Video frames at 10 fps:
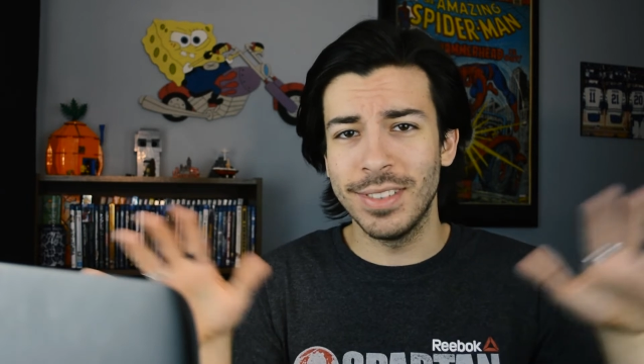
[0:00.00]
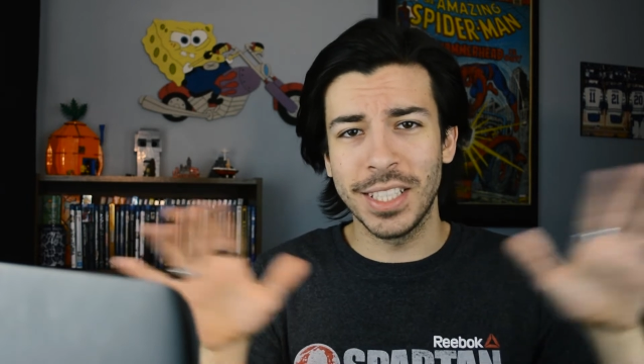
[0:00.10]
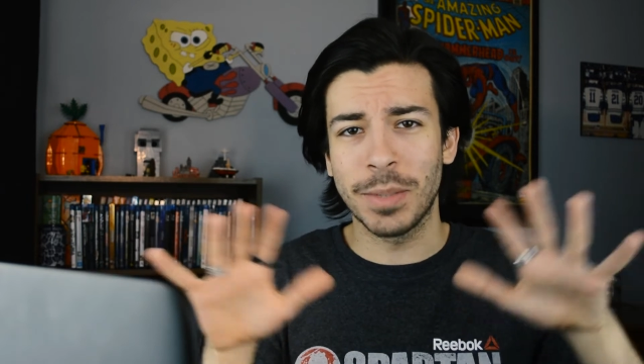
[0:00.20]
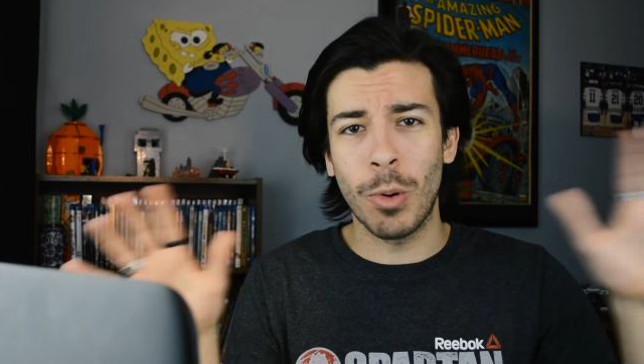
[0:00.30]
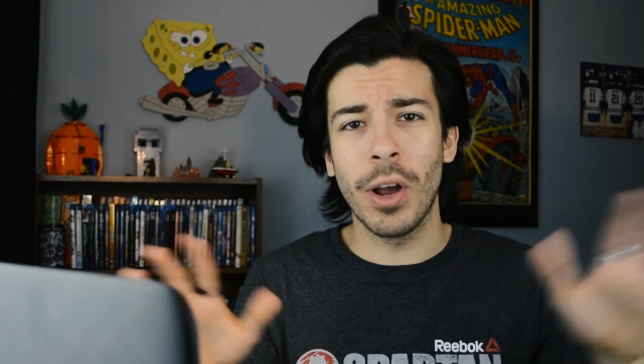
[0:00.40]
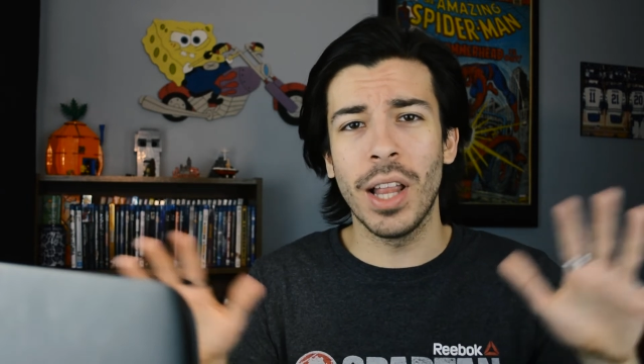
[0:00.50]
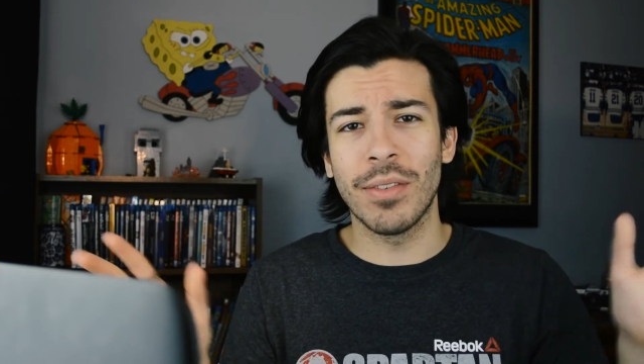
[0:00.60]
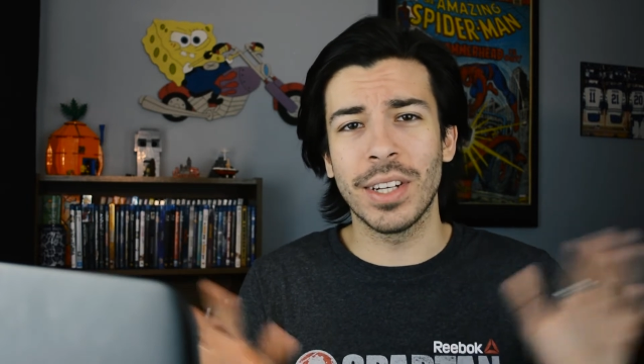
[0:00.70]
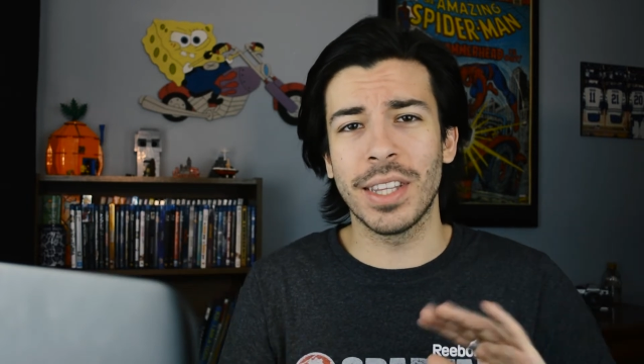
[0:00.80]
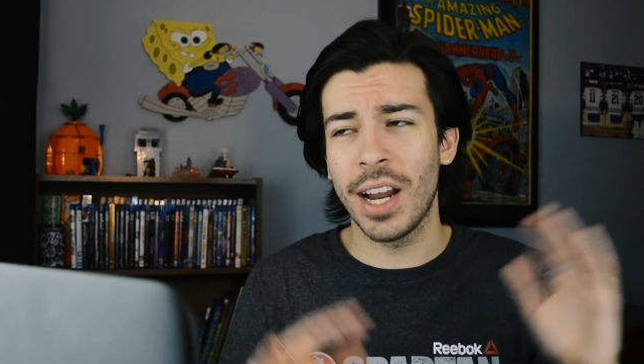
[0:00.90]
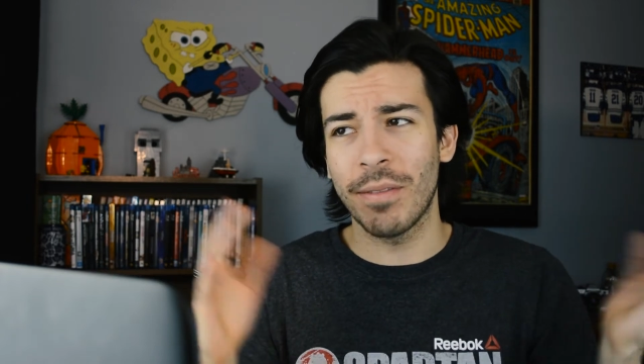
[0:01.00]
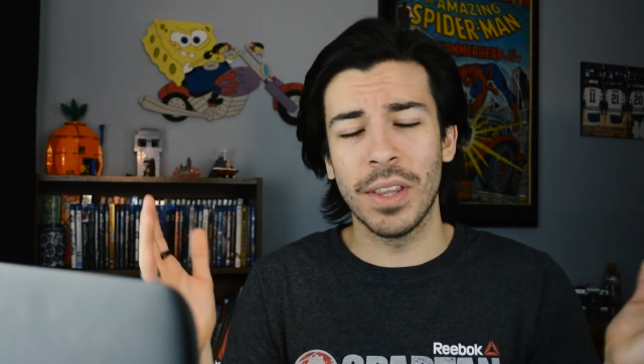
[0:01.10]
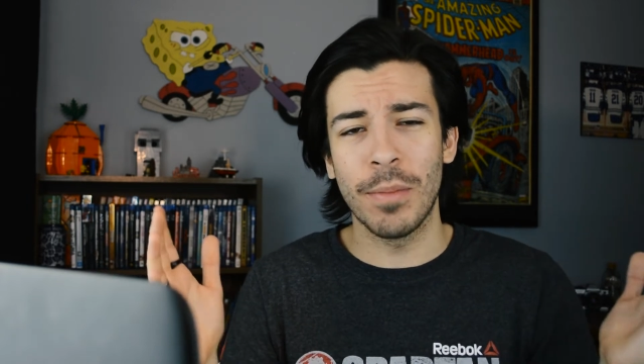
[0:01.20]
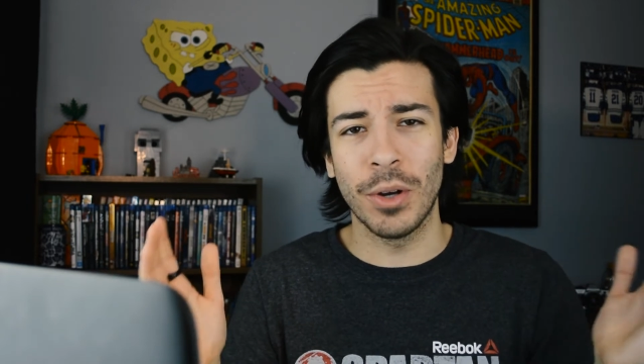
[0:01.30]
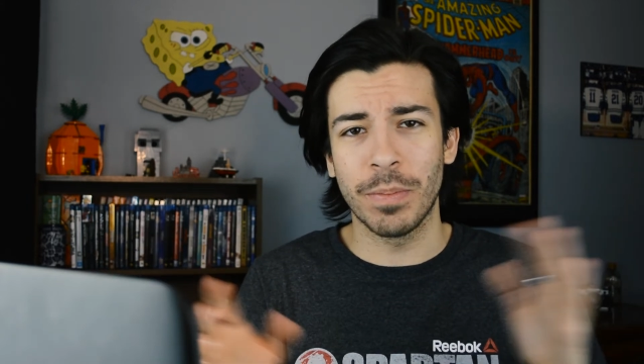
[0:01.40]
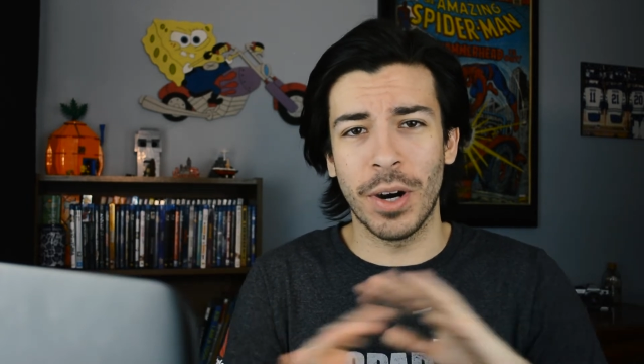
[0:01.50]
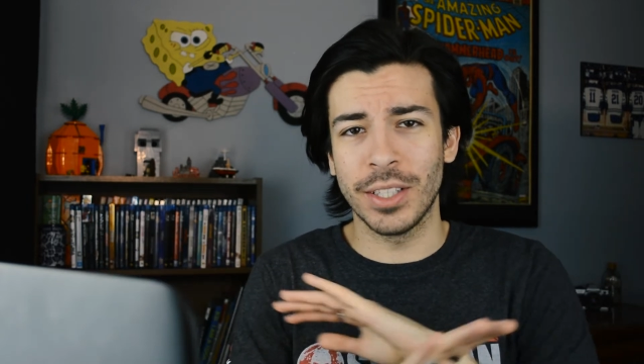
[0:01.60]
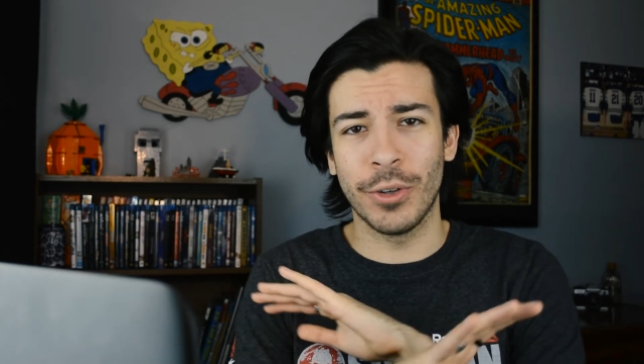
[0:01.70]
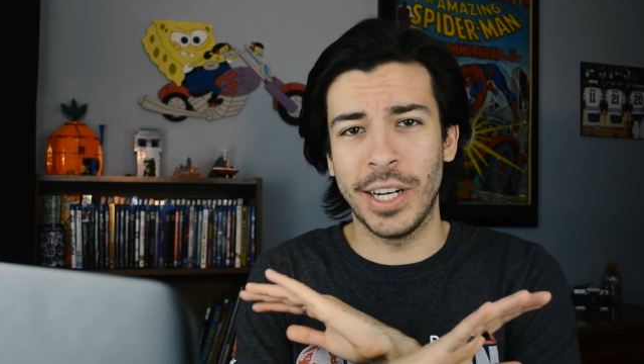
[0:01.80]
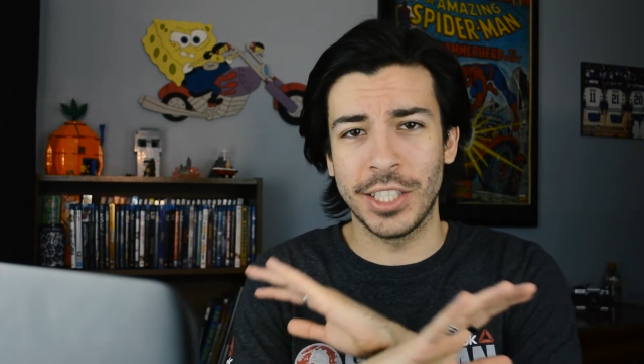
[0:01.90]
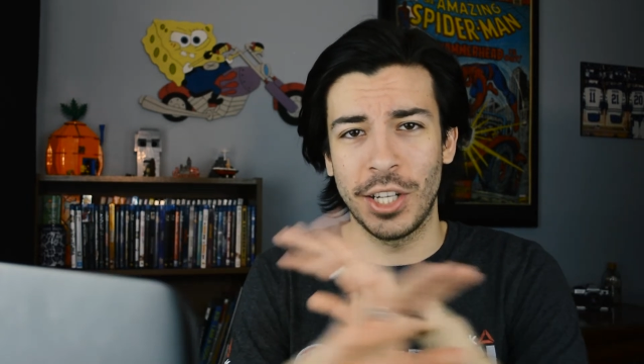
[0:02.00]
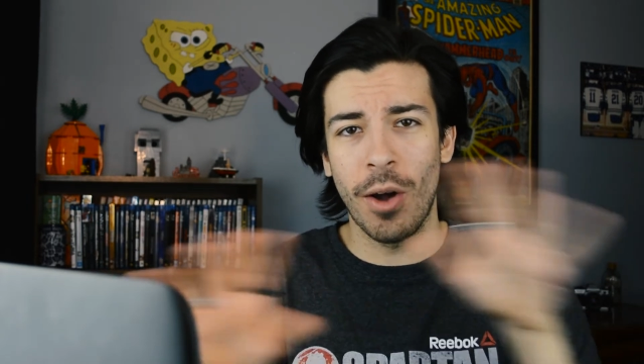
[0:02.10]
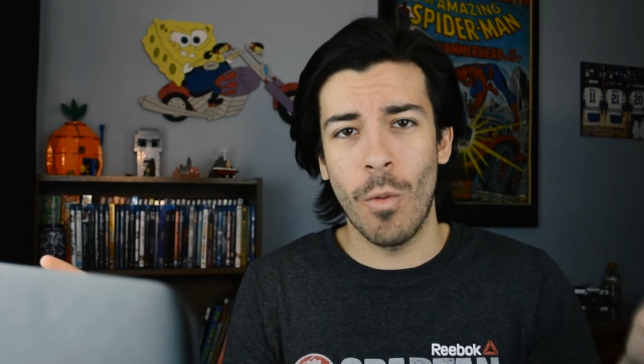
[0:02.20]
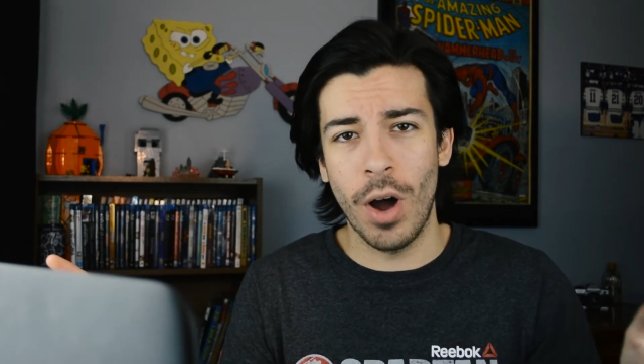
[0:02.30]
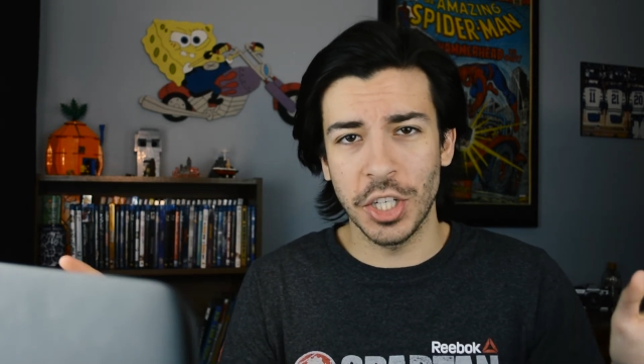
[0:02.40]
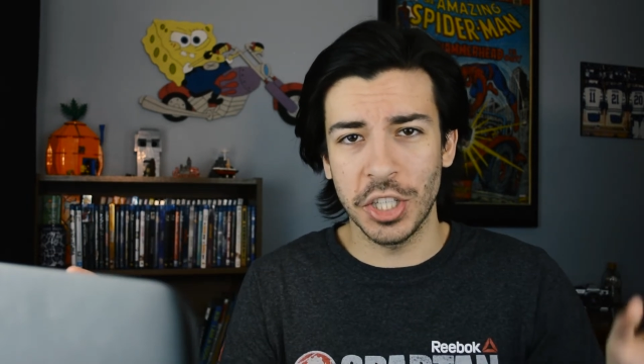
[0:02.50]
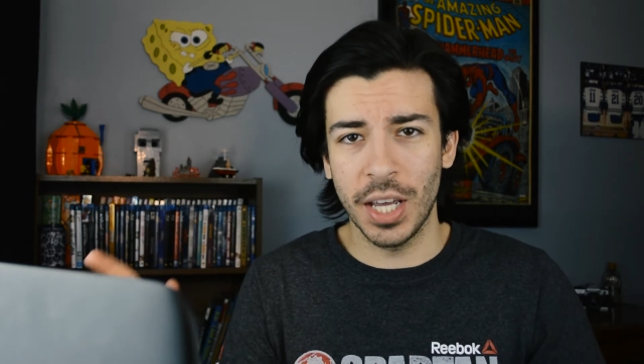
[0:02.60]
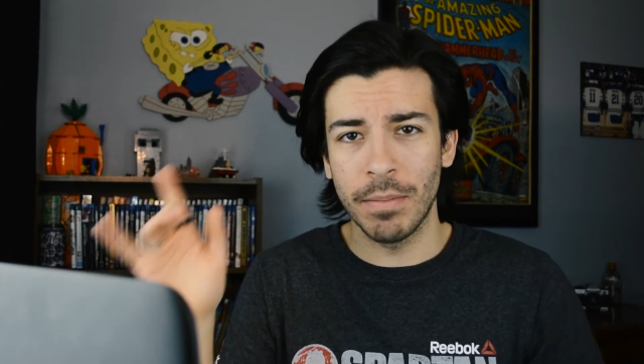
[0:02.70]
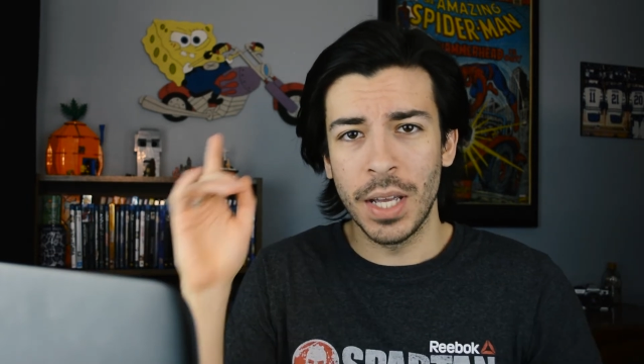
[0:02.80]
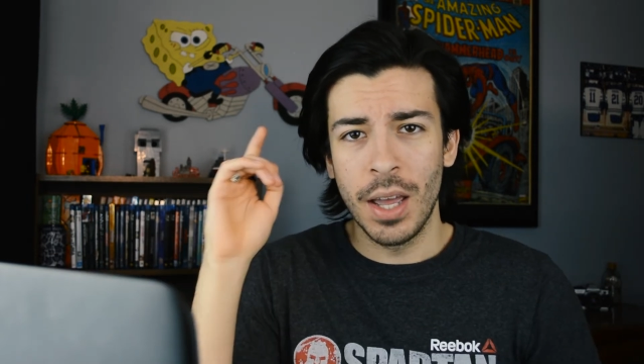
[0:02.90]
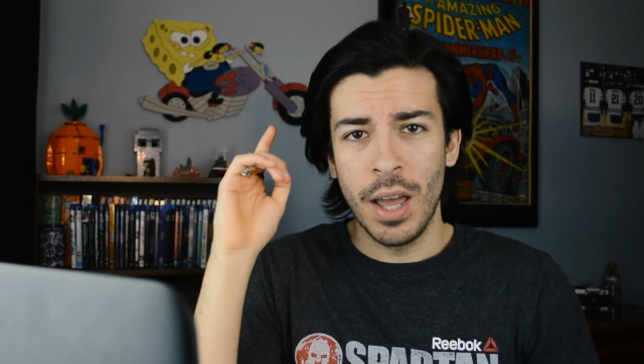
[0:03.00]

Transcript: They spoil everything for the most part, so I just don't watch them.